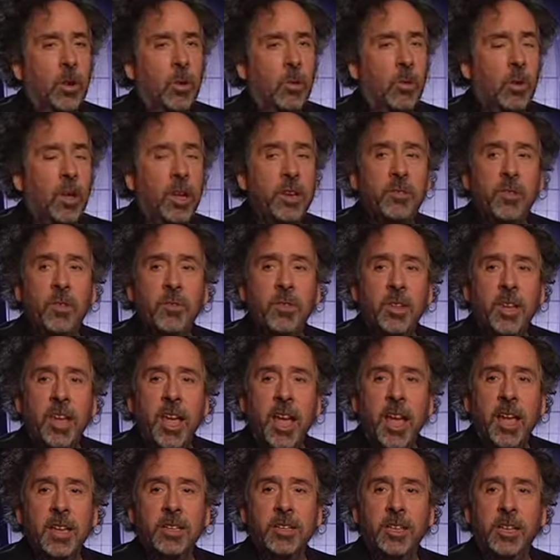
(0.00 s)
Well, I drove the
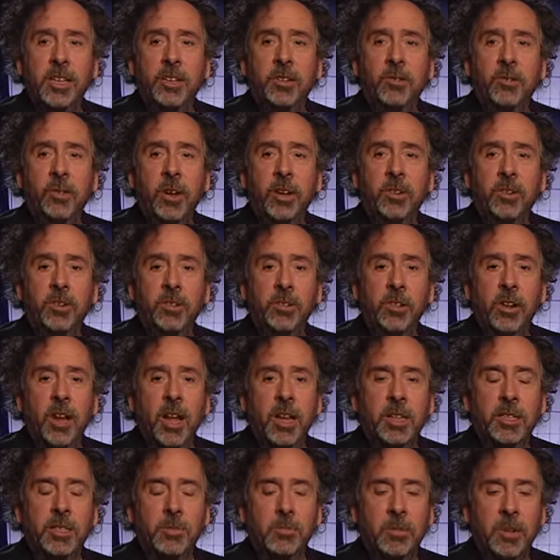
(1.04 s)
casting director
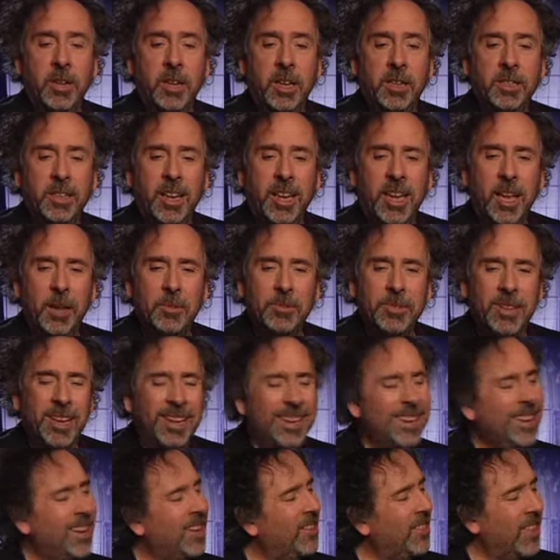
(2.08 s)
nuts because I kept
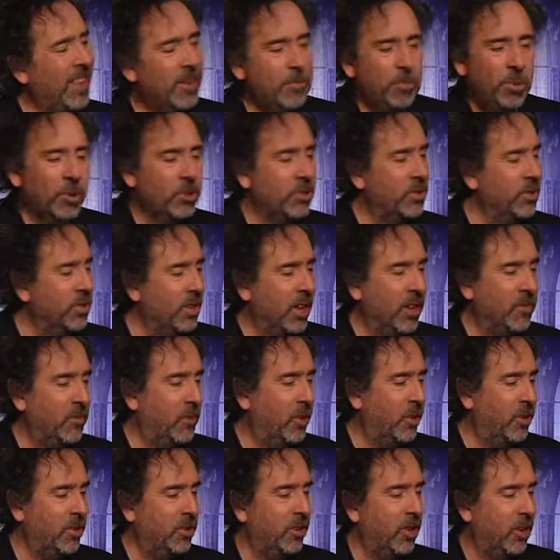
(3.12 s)
saying, no, that person's not
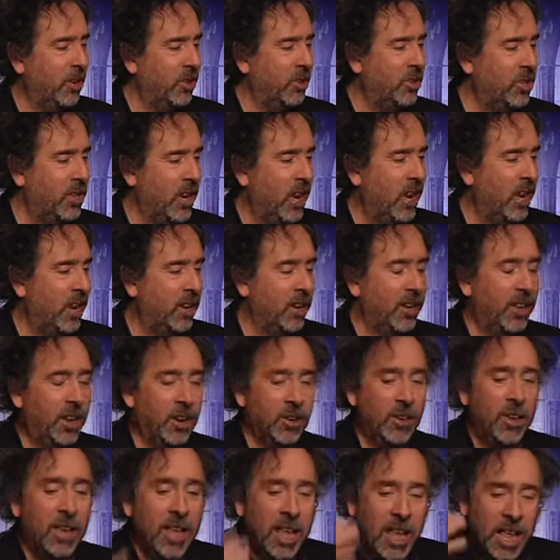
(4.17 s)
very Dark Shadow. You
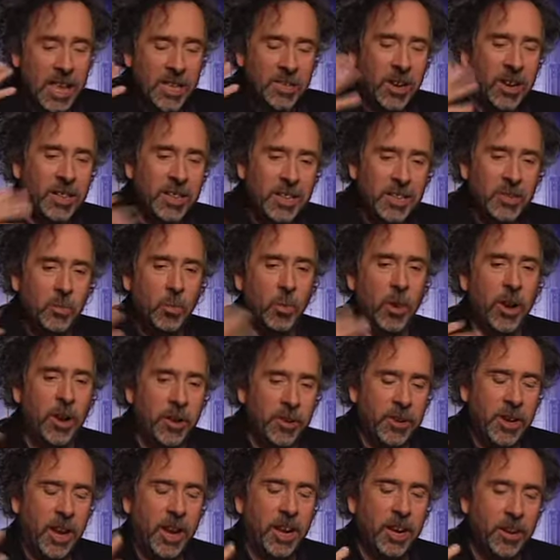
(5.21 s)
know, so I had this
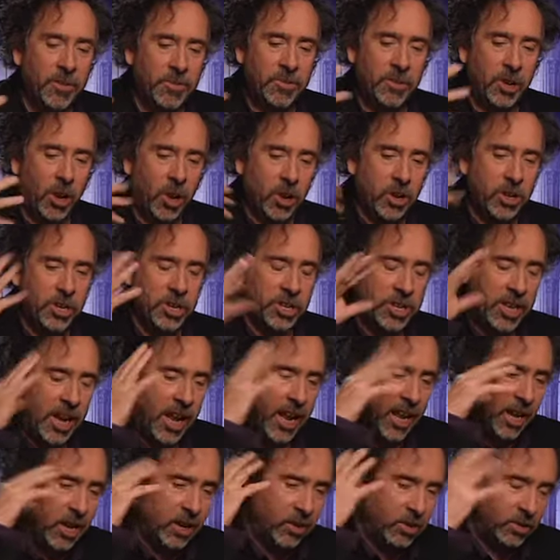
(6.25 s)
weird kind of Dark
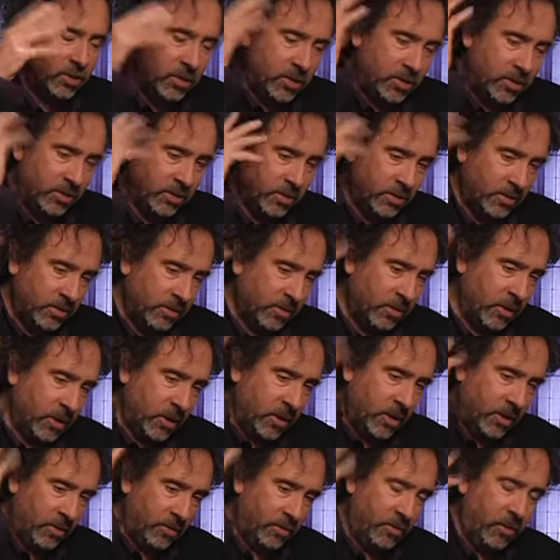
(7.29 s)
Shadows
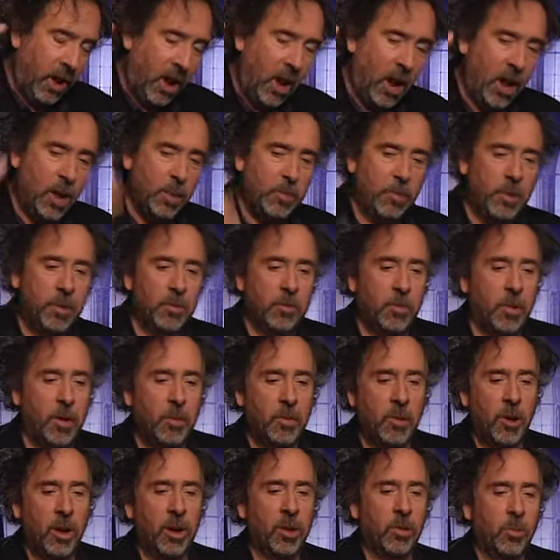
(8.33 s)
vibe in my
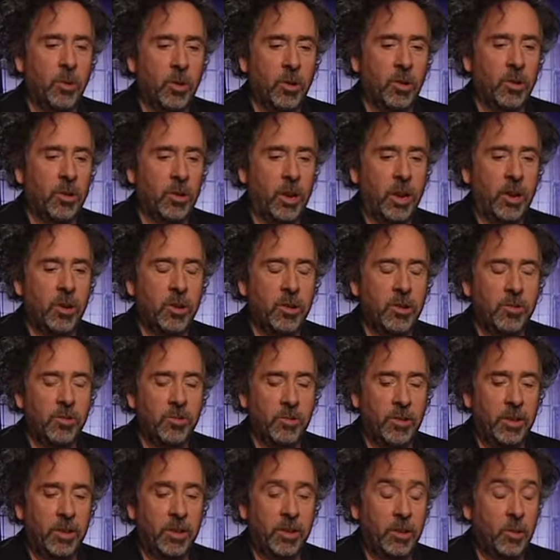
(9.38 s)
mind where I couldn't
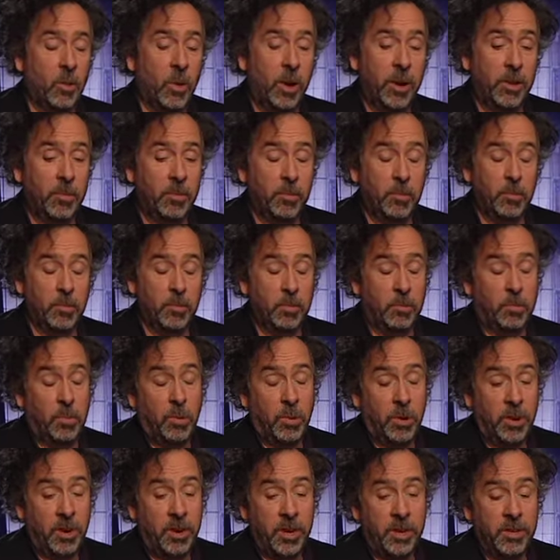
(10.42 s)
really quite
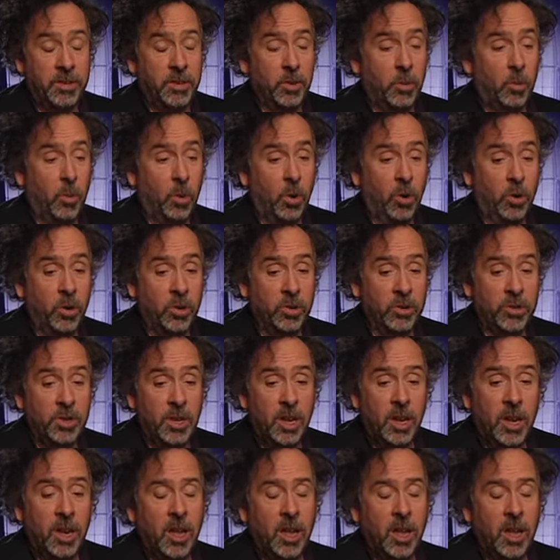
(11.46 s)
put it into words.